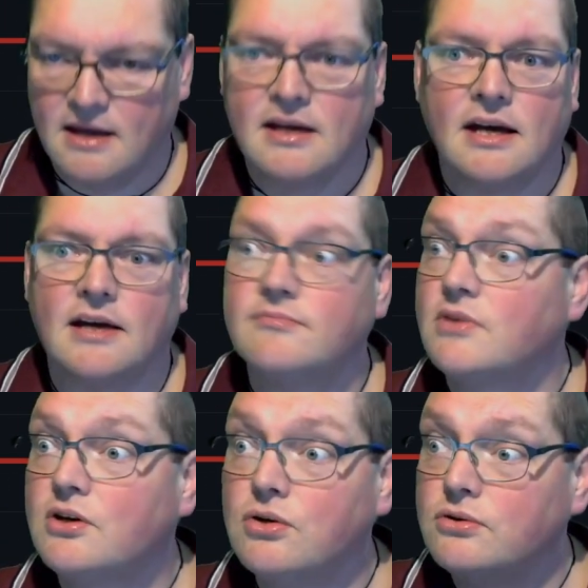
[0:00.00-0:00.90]
One of
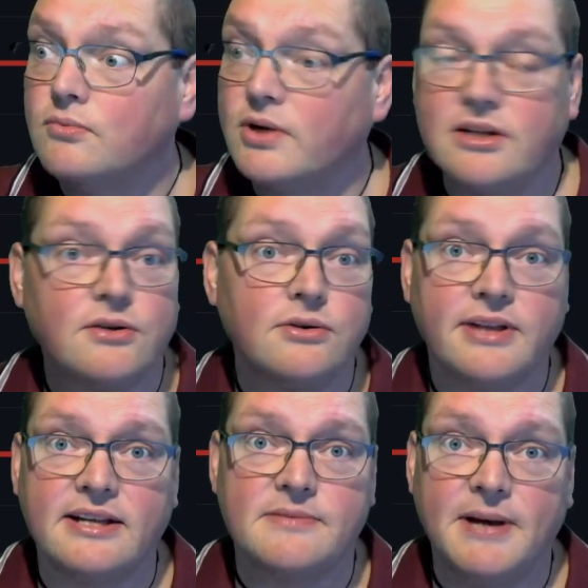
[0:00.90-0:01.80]
the cool
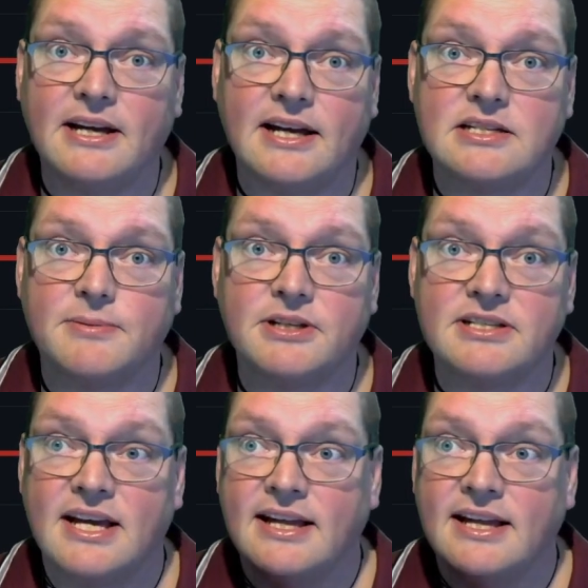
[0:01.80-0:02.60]
things about Ansible is